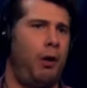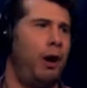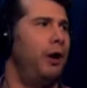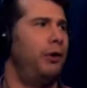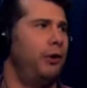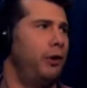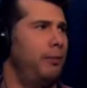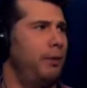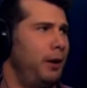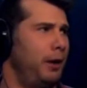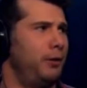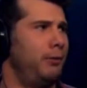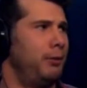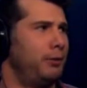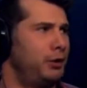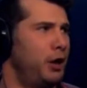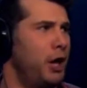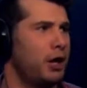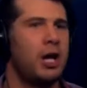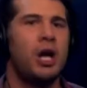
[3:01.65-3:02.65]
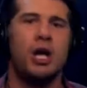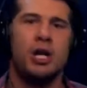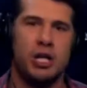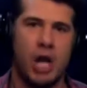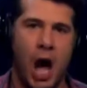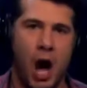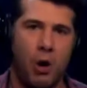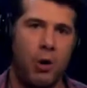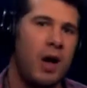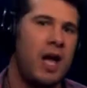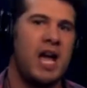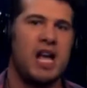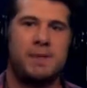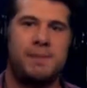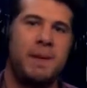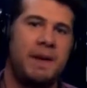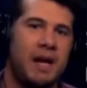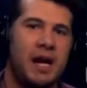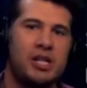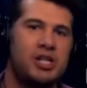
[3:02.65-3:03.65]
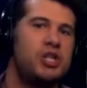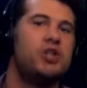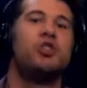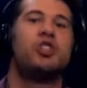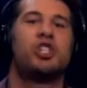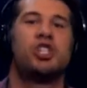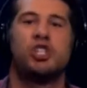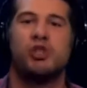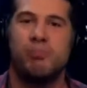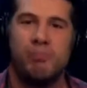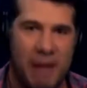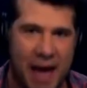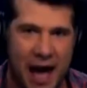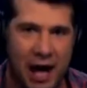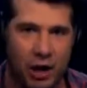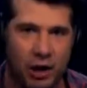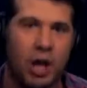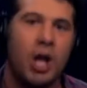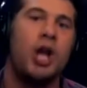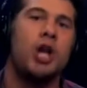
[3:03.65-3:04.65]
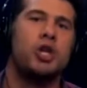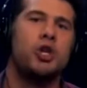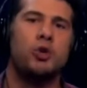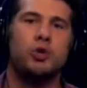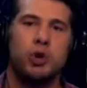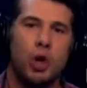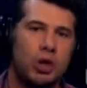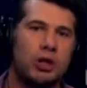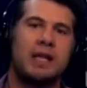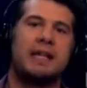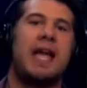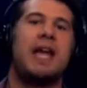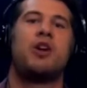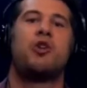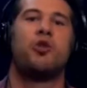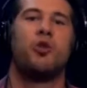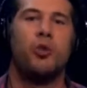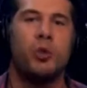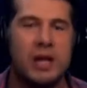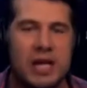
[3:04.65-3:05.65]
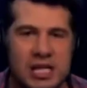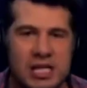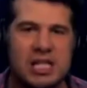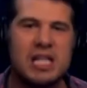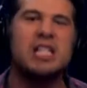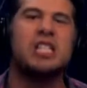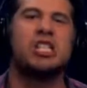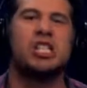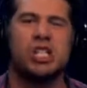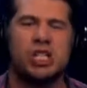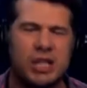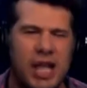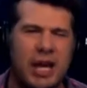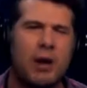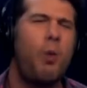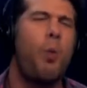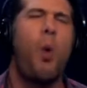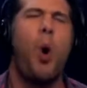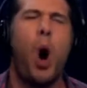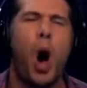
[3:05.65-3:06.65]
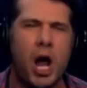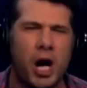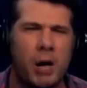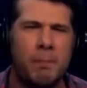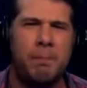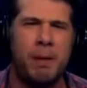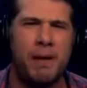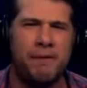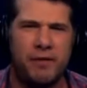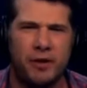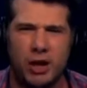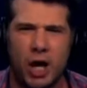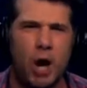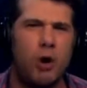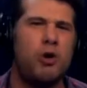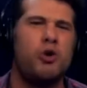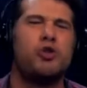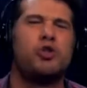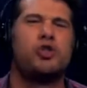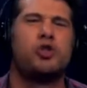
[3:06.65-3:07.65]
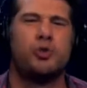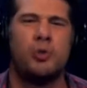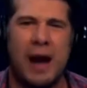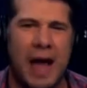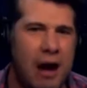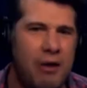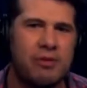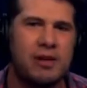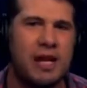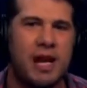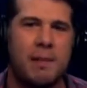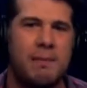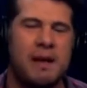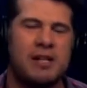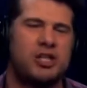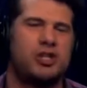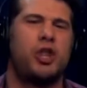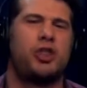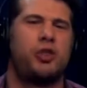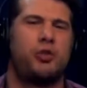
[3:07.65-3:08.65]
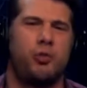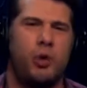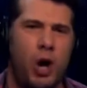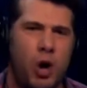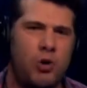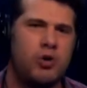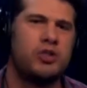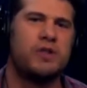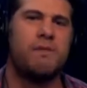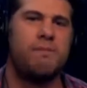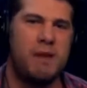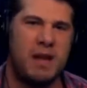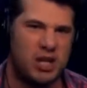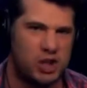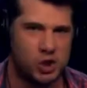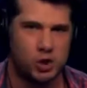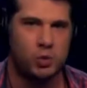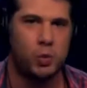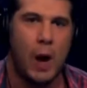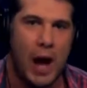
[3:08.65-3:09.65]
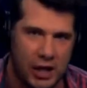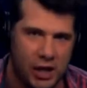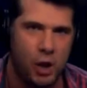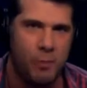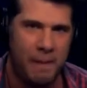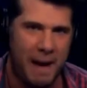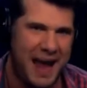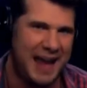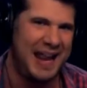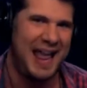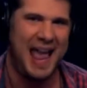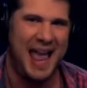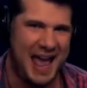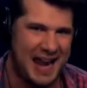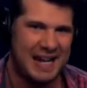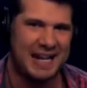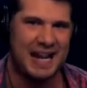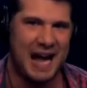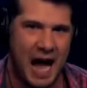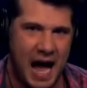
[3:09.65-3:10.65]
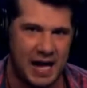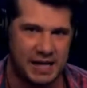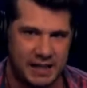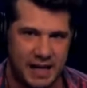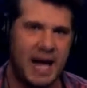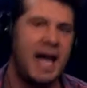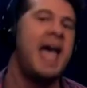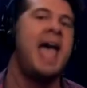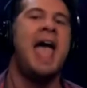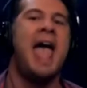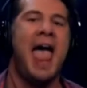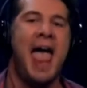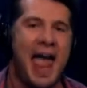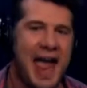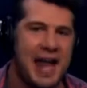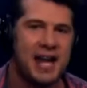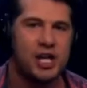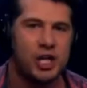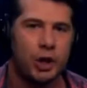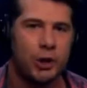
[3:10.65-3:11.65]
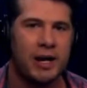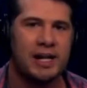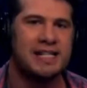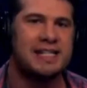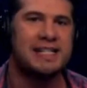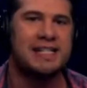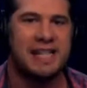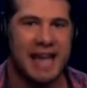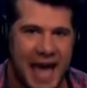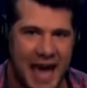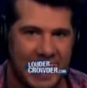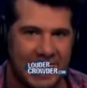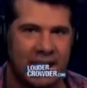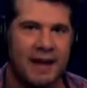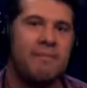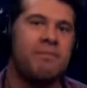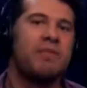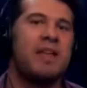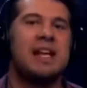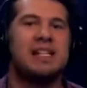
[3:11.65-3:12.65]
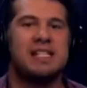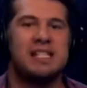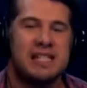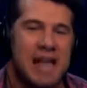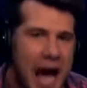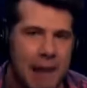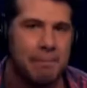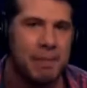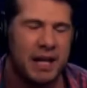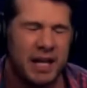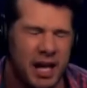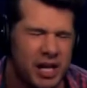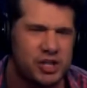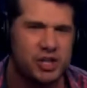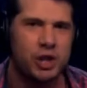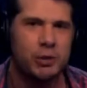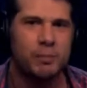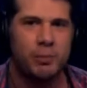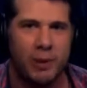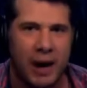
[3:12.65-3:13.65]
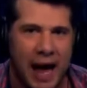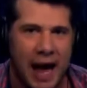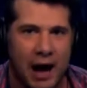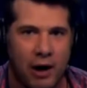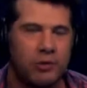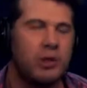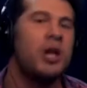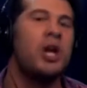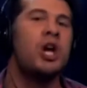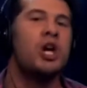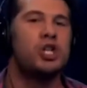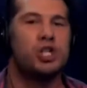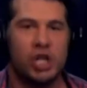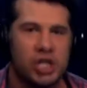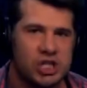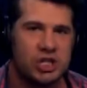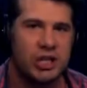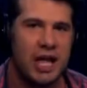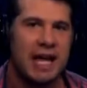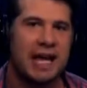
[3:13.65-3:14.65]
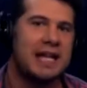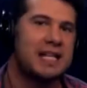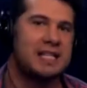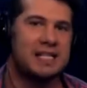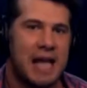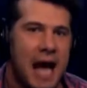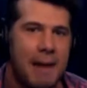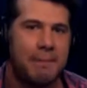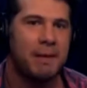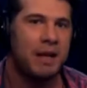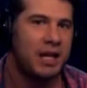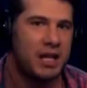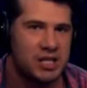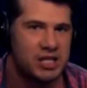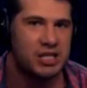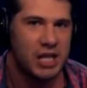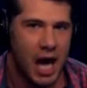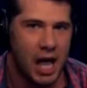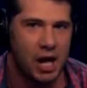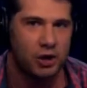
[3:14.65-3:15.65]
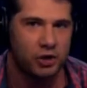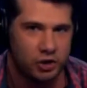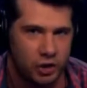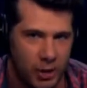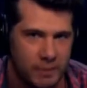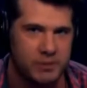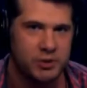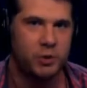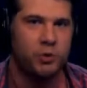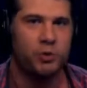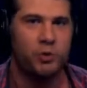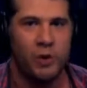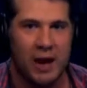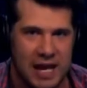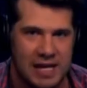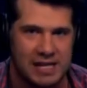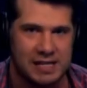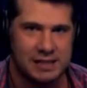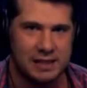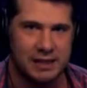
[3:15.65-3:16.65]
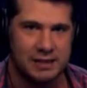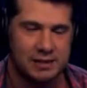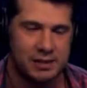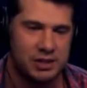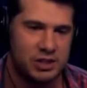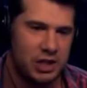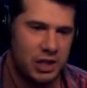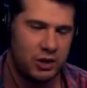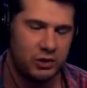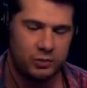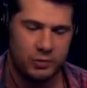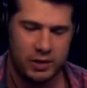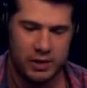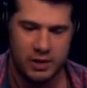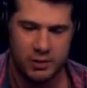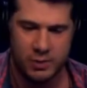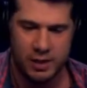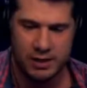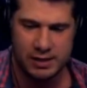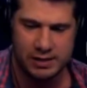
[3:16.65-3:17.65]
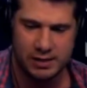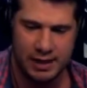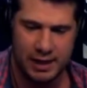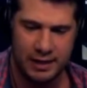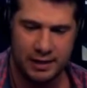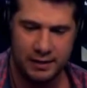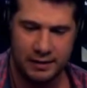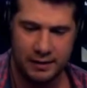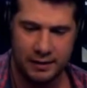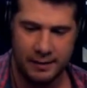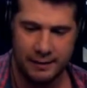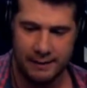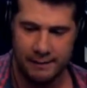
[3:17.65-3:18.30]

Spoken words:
what is it, because I'm a Turk? No, it's because you smell. You look like a greasy, slick water buffalo who's drowning amidst the throes of being swallowed by an anaconda, and you're a dick. It's not because you're brown, just like it's not because Donald Trump's racist. Gerald, what did you want to say?